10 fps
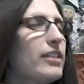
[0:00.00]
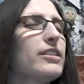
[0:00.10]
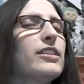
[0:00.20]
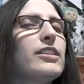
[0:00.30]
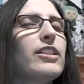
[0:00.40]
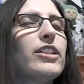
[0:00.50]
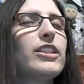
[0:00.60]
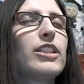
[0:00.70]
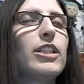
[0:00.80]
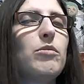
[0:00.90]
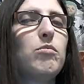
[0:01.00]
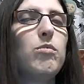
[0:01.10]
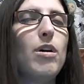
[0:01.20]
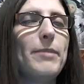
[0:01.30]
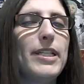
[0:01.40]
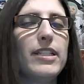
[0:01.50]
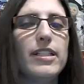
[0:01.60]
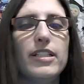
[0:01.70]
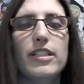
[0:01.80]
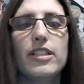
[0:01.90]
Seriously, woman,
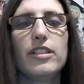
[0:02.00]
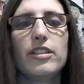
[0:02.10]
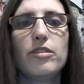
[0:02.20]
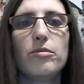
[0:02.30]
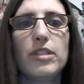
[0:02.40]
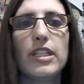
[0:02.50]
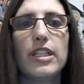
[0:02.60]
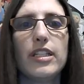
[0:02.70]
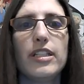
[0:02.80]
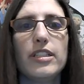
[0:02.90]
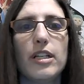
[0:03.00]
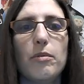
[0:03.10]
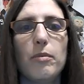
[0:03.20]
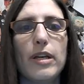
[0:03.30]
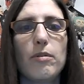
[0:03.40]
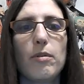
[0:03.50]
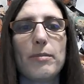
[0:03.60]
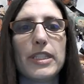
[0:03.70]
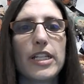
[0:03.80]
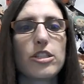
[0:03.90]
you need a wing
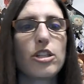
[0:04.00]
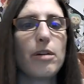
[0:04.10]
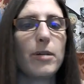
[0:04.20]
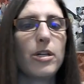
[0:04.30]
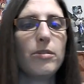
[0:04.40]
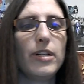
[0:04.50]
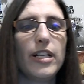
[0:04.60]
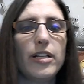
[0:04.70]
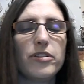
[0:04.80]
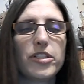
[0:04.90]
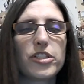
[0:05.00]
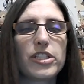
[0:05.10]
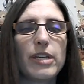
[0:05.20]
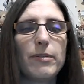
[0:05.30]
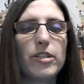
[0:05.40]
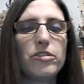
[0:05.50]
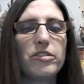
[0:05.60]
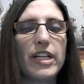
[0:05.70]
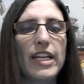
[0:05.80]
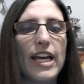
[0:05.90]
woman like Tomo. I don't understand why you do
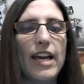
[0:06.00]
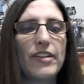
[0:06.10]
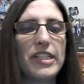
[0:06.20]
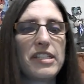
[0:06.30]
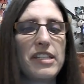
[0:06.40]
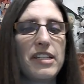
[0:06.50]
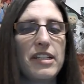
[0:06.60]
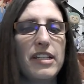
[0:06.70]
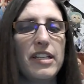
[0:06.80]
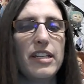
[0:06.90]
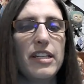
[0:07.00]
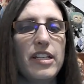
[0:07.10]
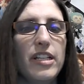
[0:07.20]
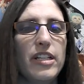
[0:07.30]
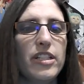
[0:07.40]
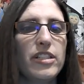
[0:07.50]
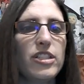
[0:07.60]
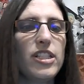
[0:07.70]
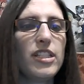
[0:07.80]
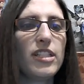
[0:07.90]
not have it.
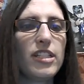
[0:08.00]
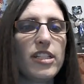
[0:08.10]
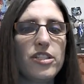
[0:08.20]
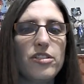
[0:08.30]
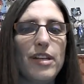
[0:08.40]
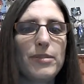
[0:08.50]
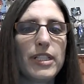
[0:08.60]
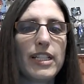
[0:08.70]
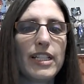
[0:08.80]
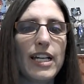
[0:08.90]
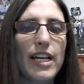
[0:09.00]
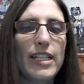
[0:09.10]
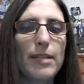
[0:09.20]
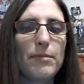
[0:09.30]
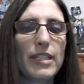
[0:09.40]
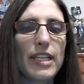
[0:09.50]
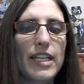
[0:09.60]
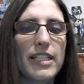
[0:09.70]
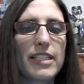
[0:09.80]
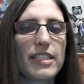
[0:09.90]
She kissed you. That was a goddamn
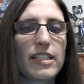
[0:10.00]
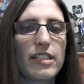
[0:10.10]
kiss.